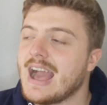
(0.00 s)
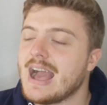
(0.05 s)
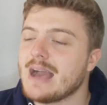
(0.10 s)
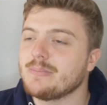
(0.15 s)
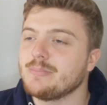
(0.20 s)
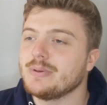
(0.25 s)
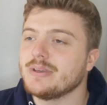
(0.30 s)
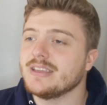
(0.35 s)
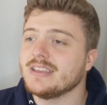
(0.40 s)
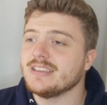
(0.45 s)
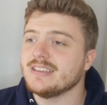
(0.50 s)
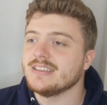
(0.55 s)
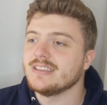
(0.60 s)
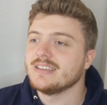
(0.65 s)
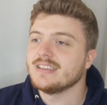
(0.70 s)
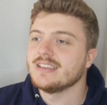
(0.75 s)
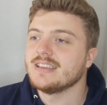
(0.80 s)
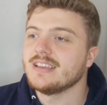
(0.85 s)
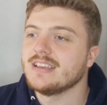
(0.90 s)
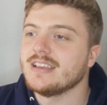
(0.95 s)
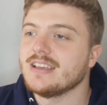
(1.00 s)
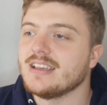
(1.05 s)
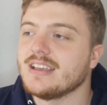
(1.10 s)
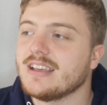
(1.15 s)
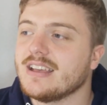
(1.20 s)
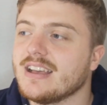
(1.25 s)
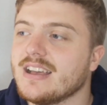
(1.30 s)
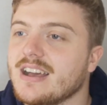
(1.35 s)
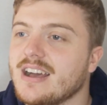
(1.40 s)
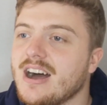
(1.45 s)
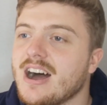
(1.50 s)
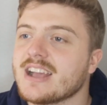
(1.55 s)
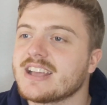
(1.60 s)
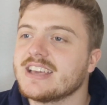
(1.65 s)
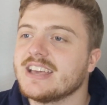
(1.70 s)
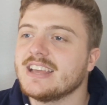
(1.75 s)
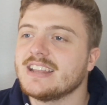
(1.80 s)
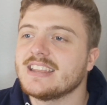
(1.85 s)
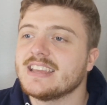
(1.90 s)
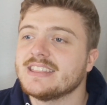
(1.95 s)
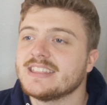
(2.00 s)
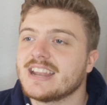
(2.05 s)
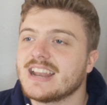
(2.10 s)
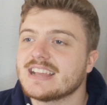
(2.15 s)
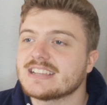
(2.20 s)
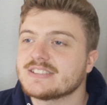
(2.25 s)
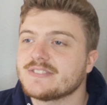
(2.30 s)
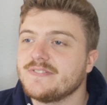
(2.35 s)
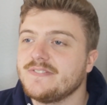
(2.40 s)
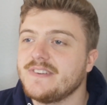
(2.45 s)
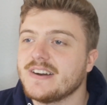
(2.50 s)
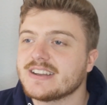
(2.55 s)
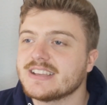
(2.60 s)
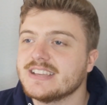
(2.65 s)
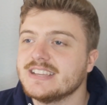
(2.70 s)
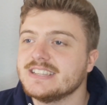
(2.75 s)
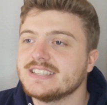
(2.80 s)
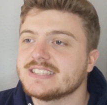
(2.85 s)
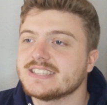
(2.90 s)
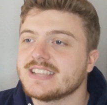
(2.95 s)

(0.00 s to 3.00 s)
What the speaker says: happy. I kill it in the last fucking